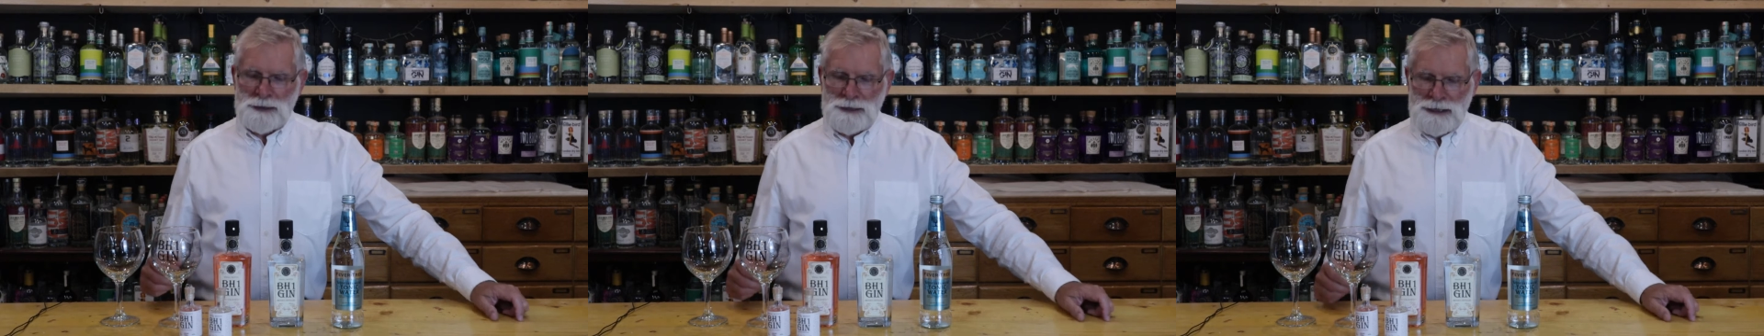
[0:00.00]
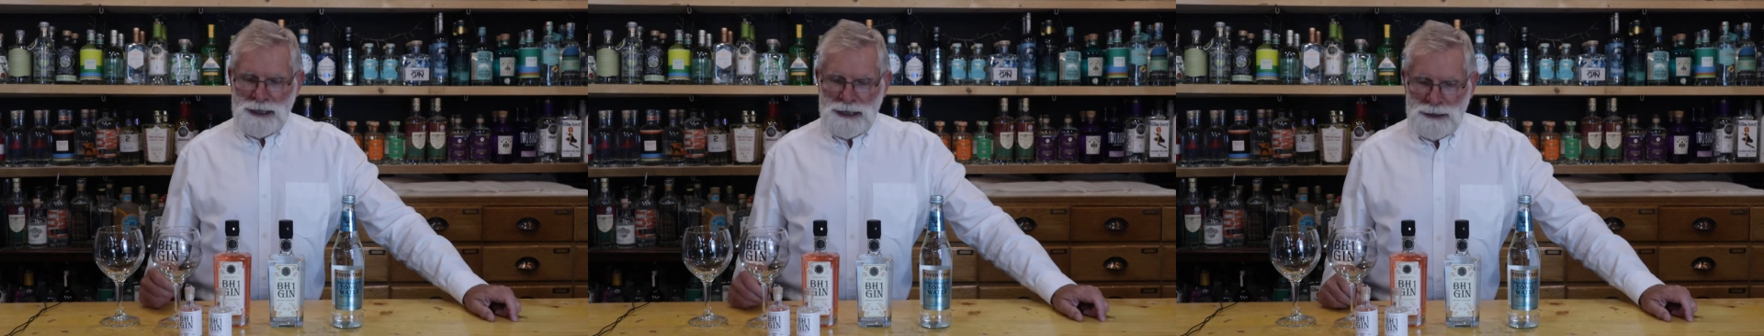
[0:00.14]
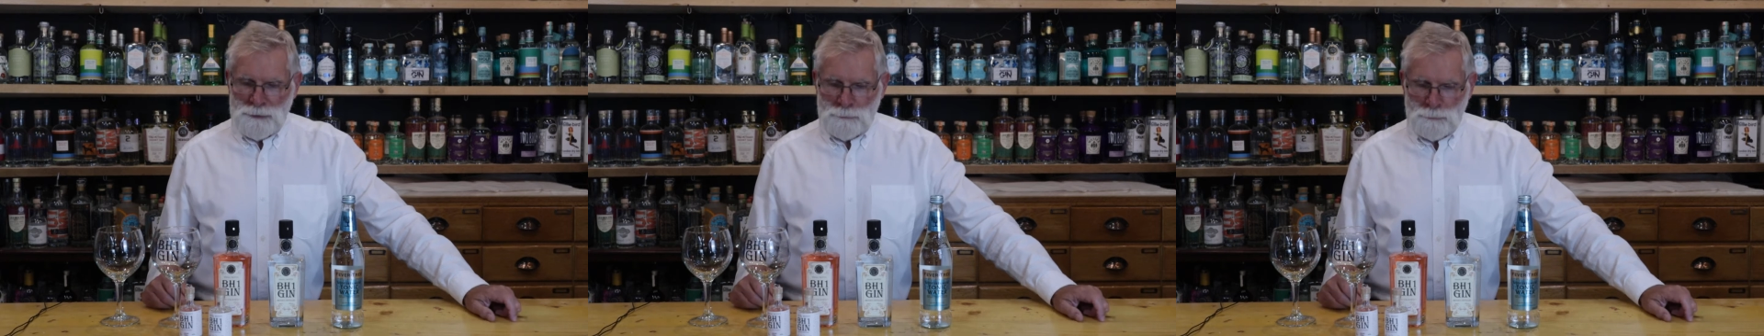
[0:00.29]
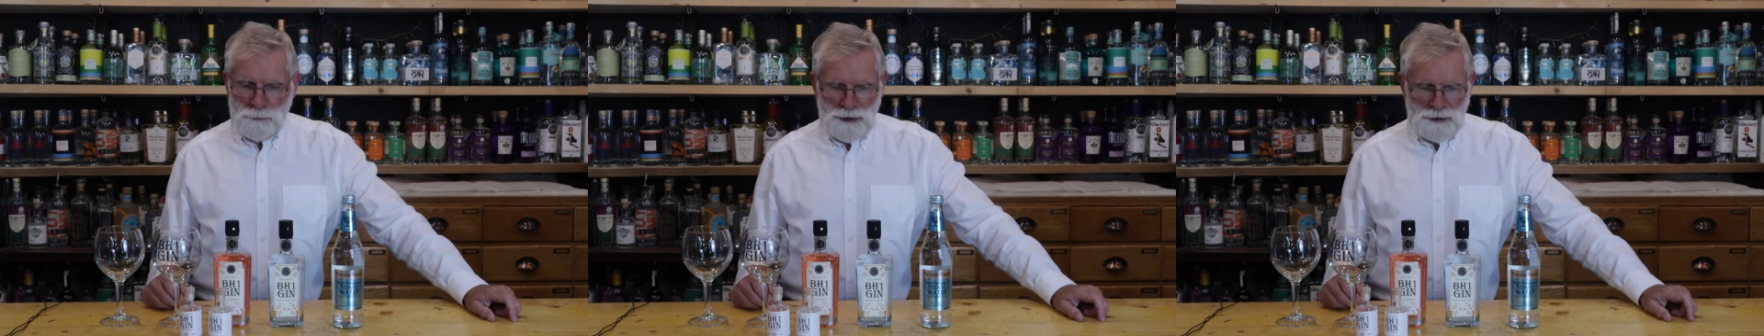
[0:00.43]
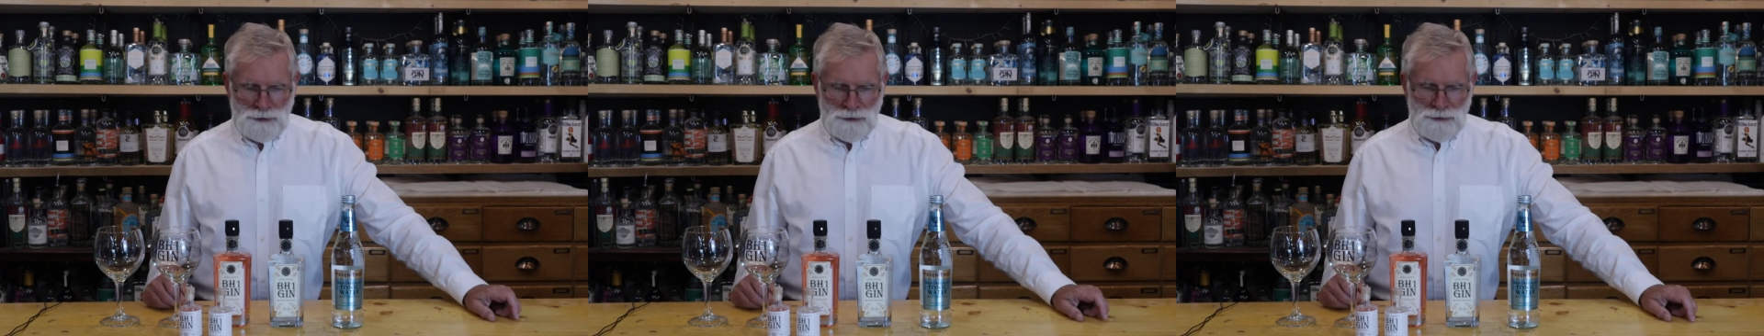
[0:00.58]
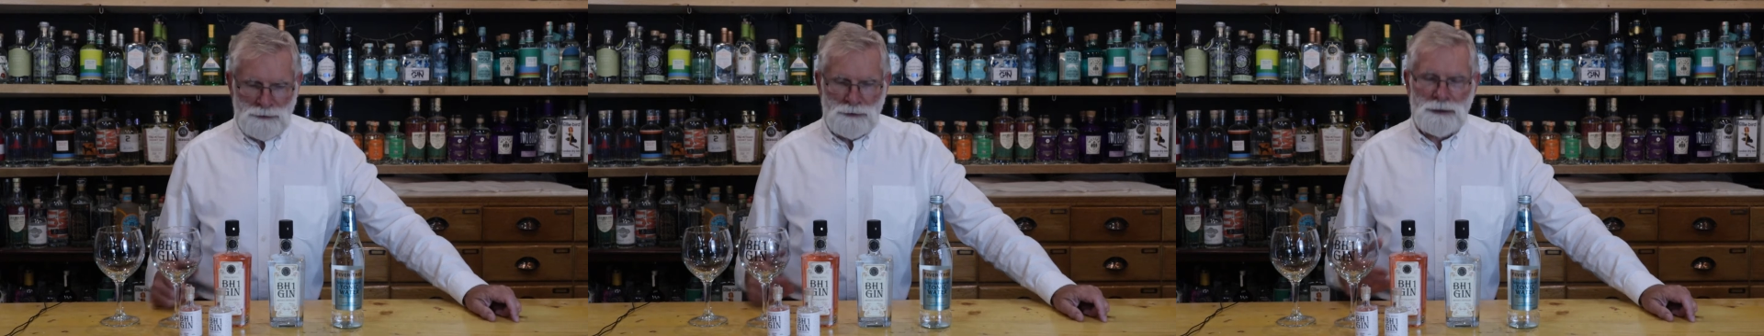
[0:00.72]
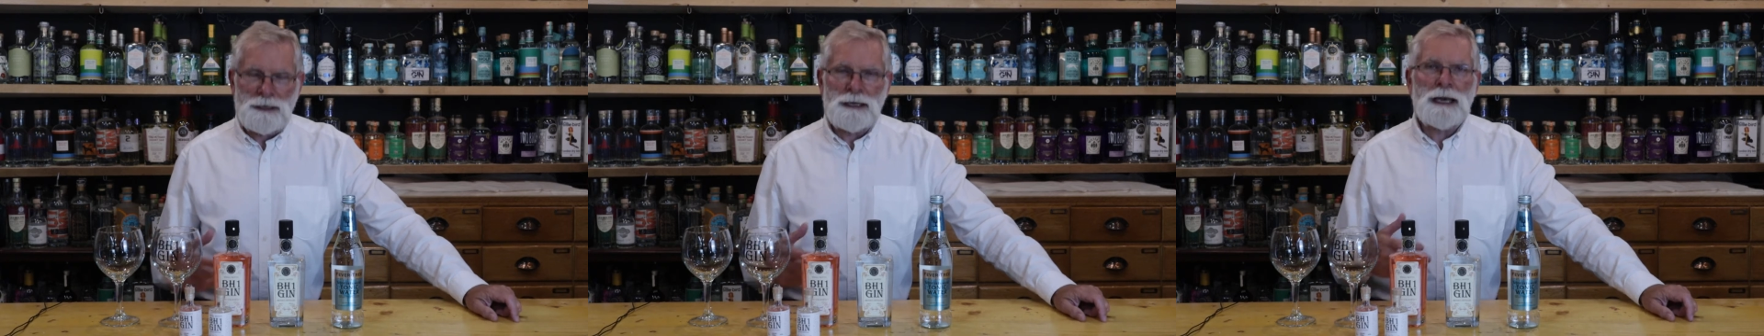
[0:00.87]
to date
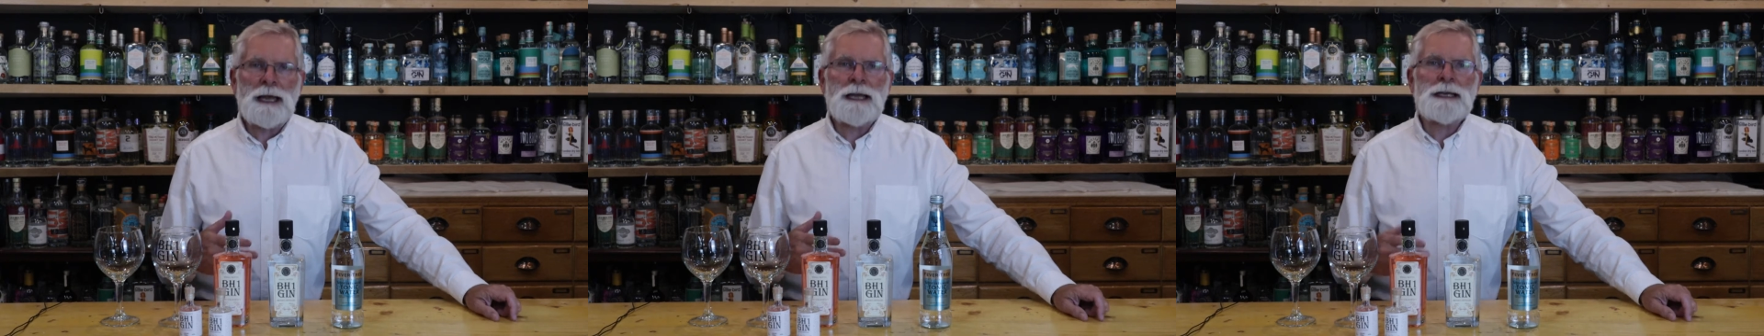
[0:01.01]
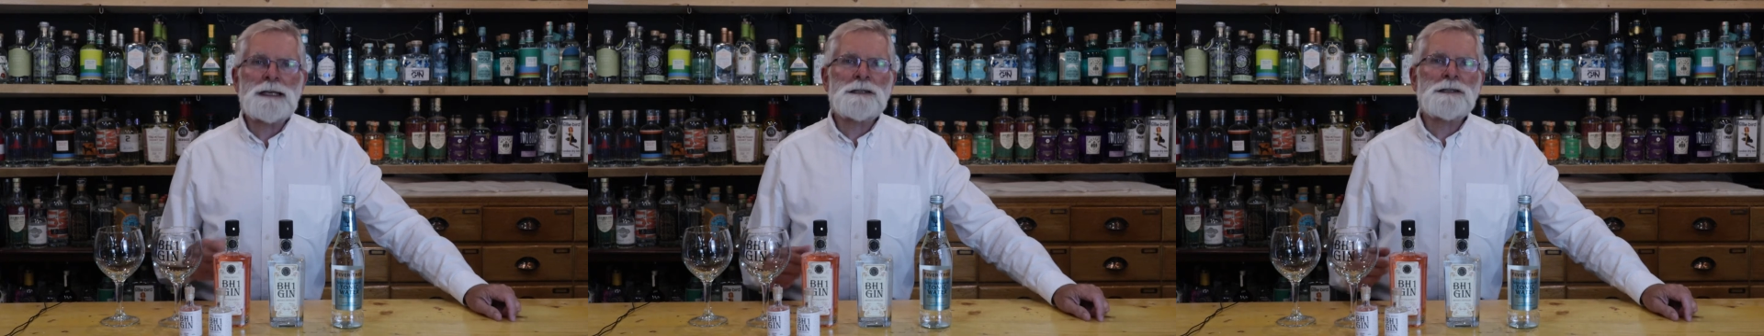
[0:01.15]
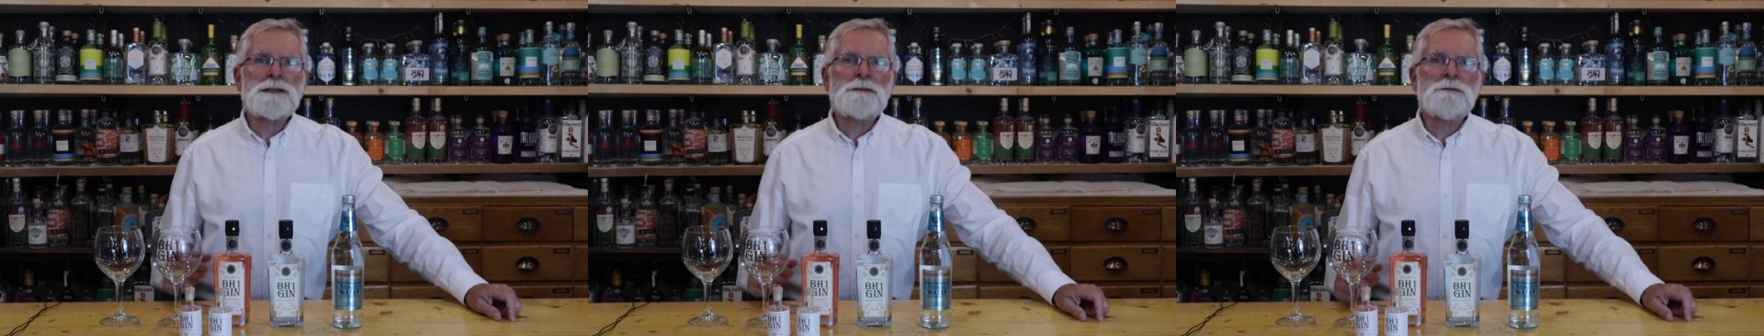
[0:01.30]
with the latest